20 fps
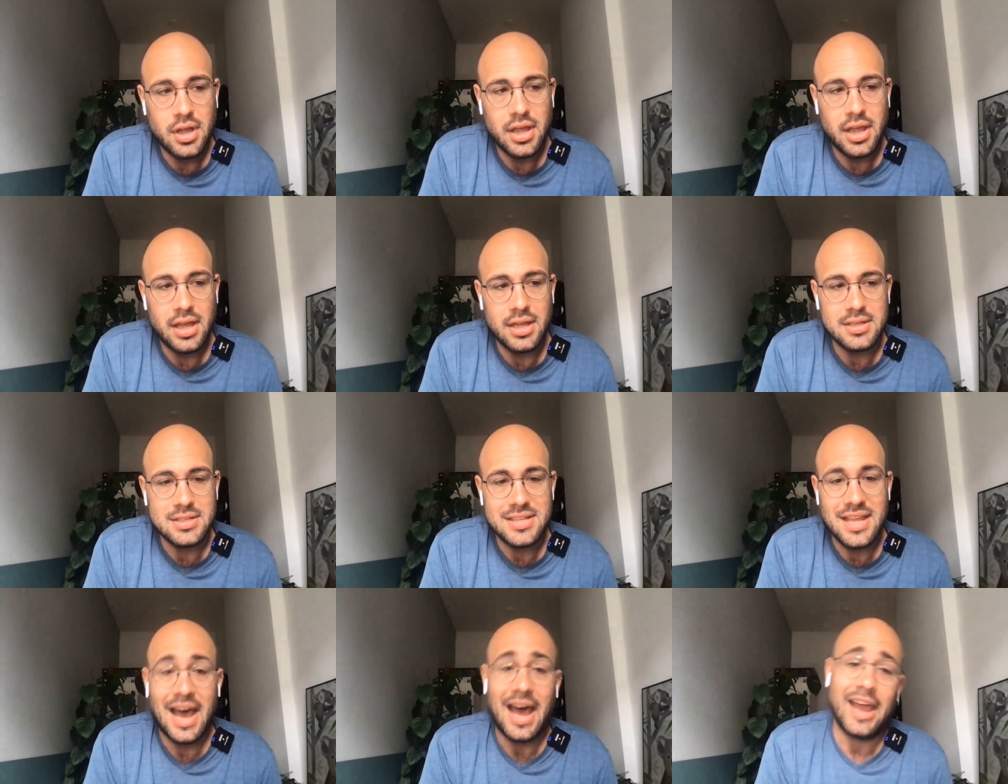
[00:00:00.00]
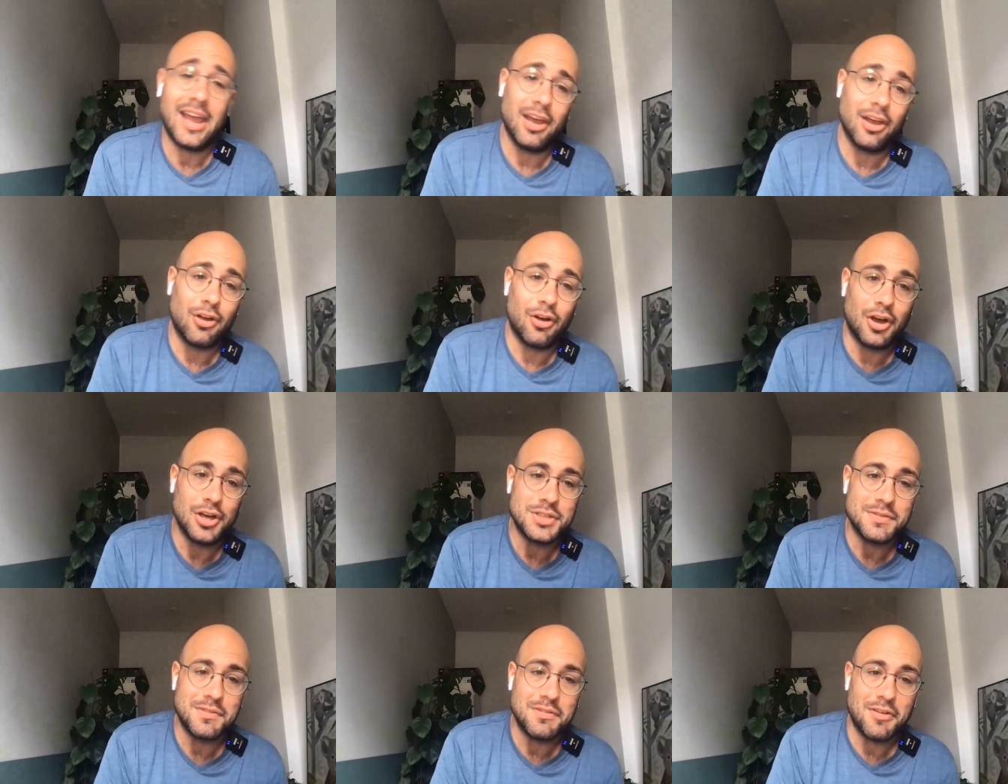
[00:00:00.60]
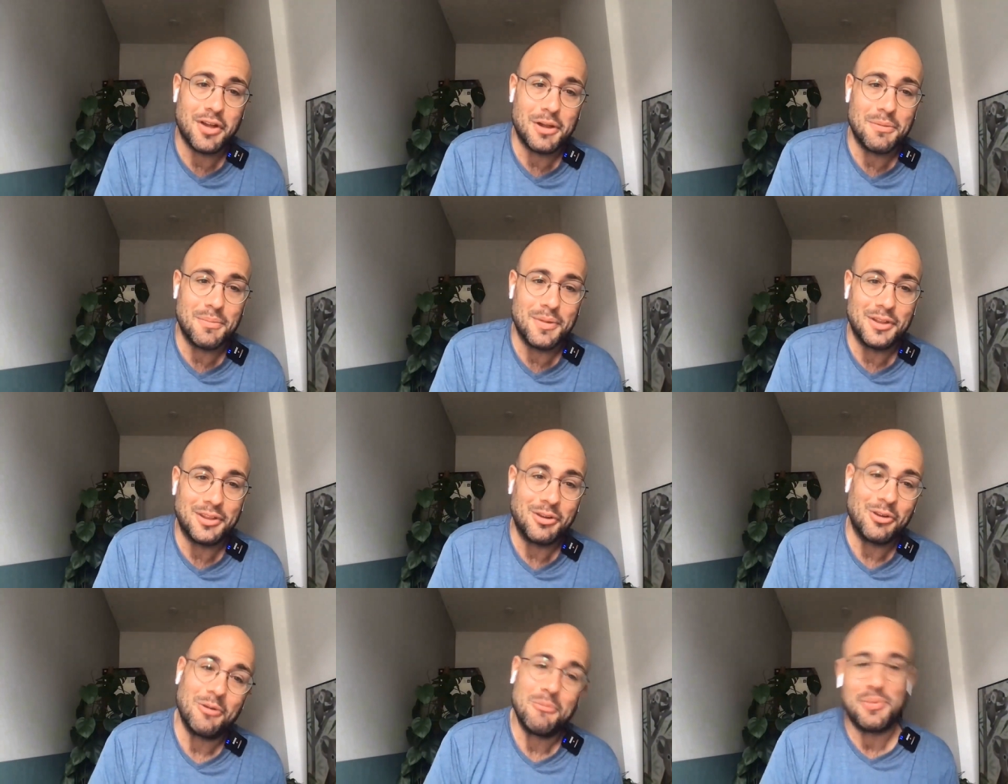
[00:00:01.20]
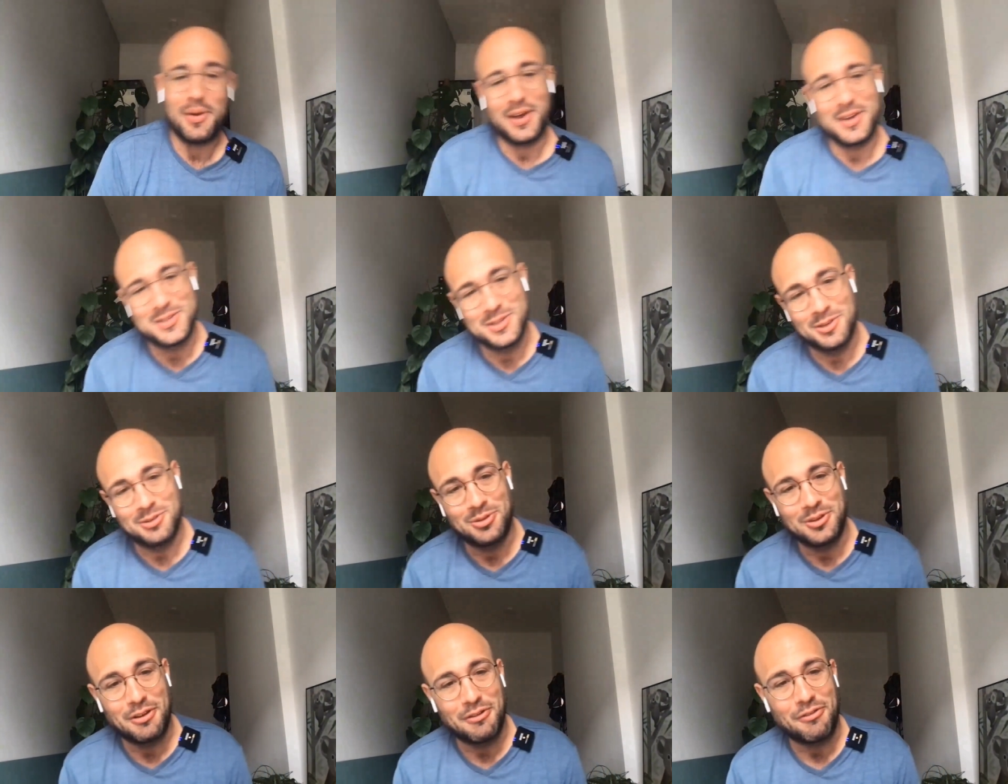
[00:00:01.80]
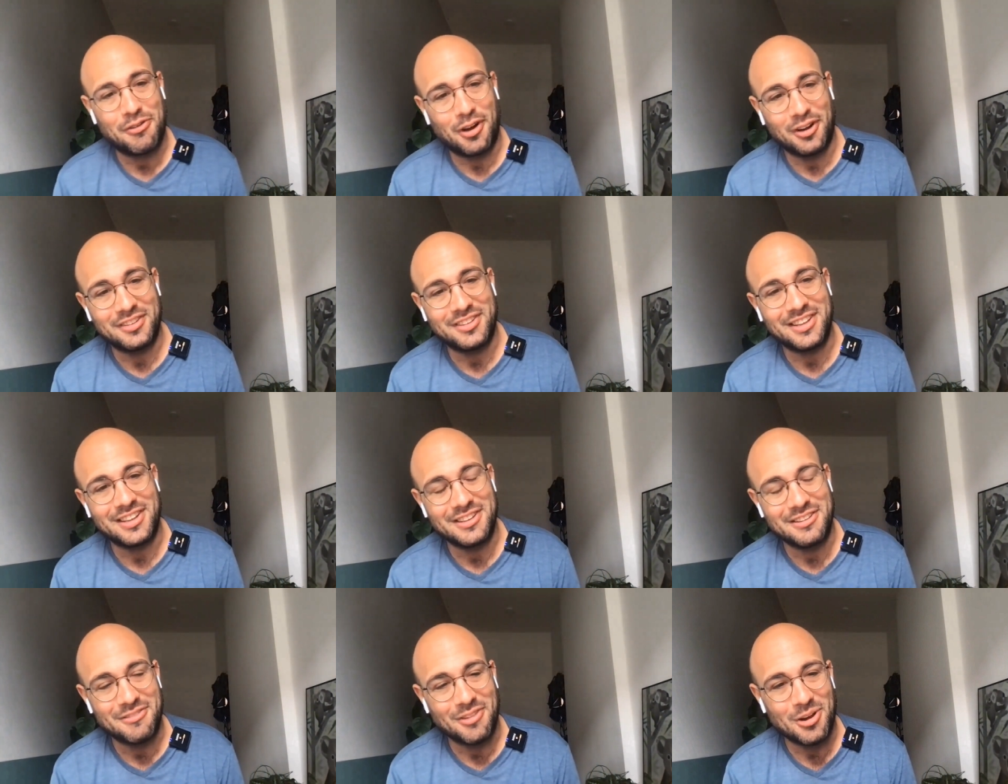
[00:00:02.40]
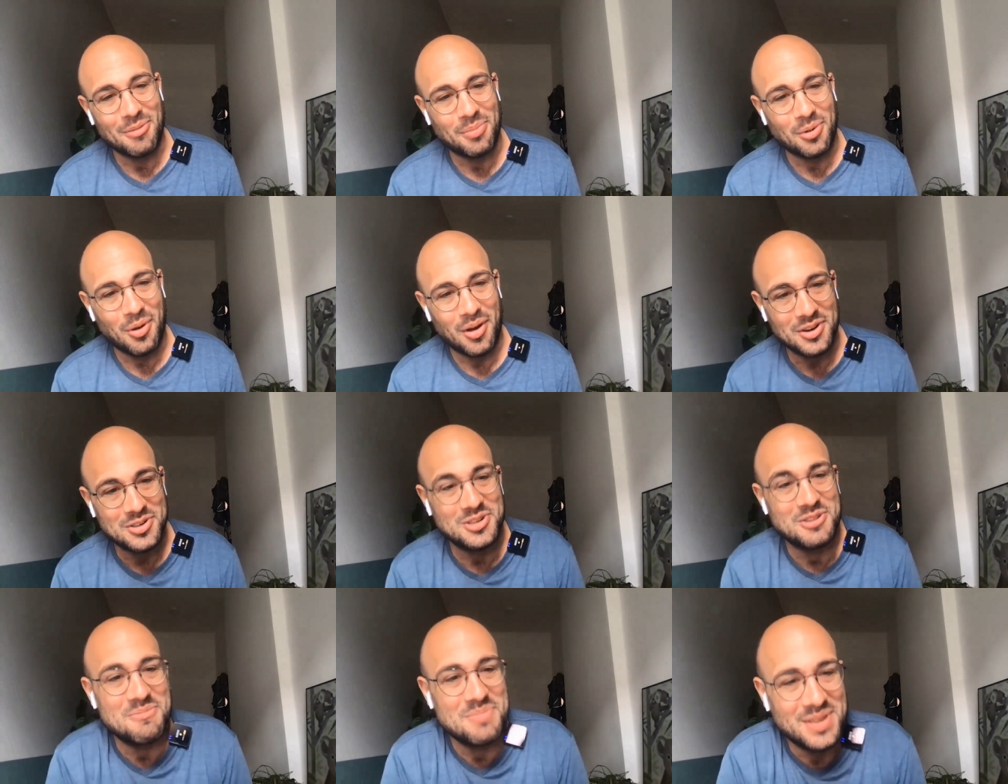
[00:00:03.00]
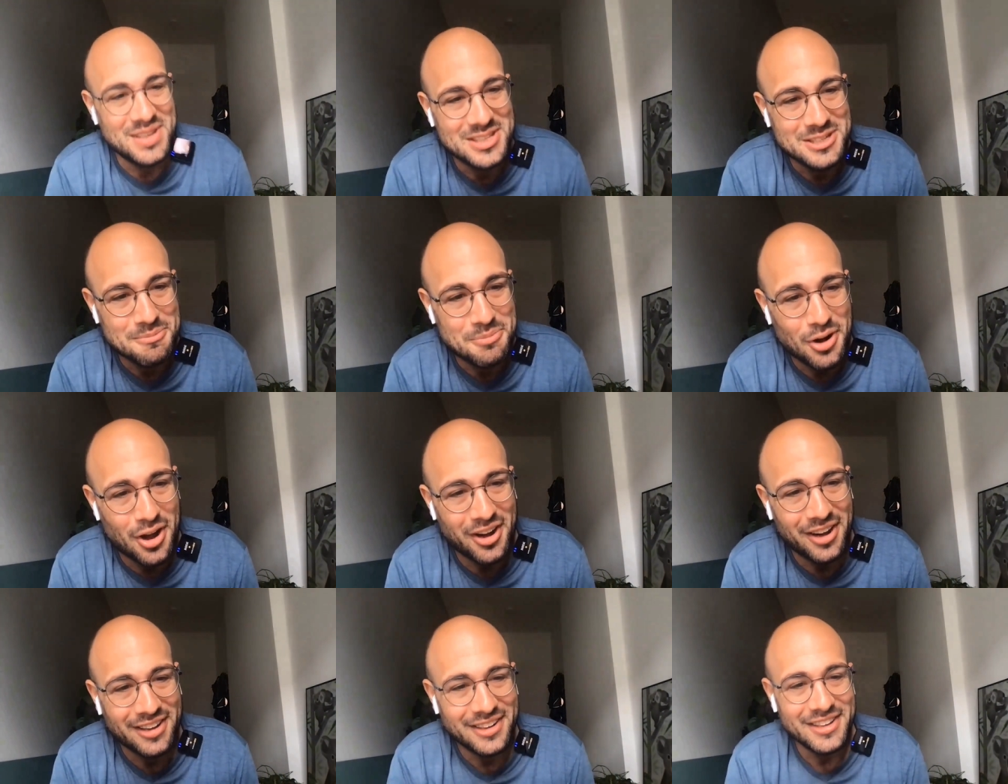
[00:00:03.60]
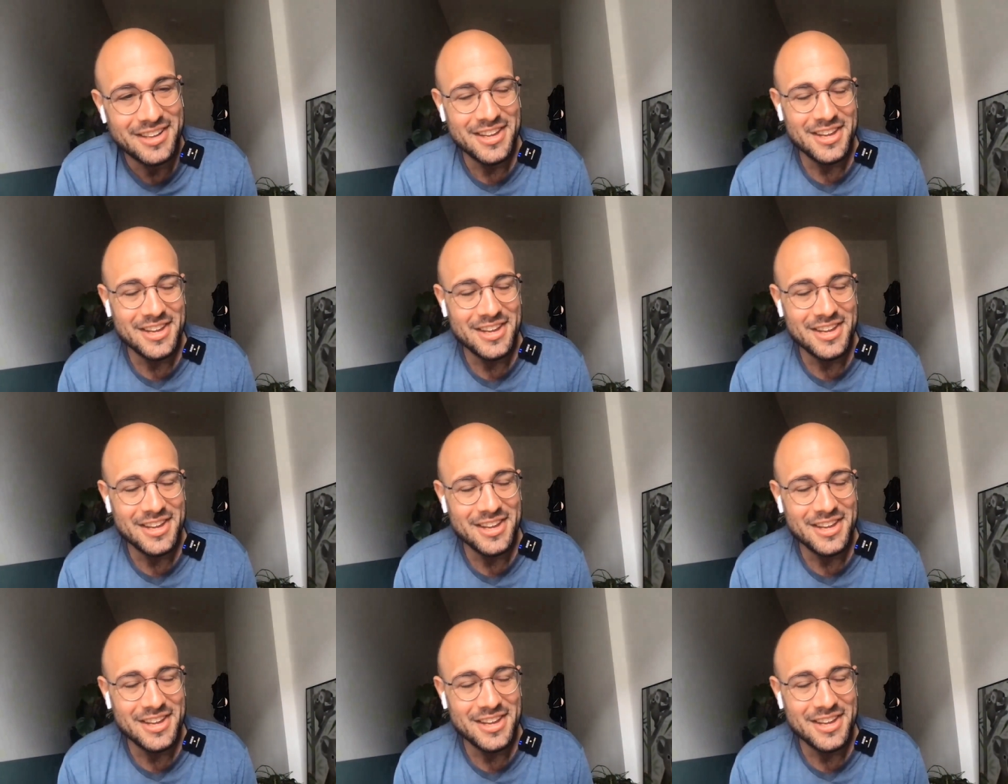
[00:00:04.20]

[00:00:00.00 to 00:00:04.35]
is the higher cost of development in comparison to the front-end developer who actually builds the product.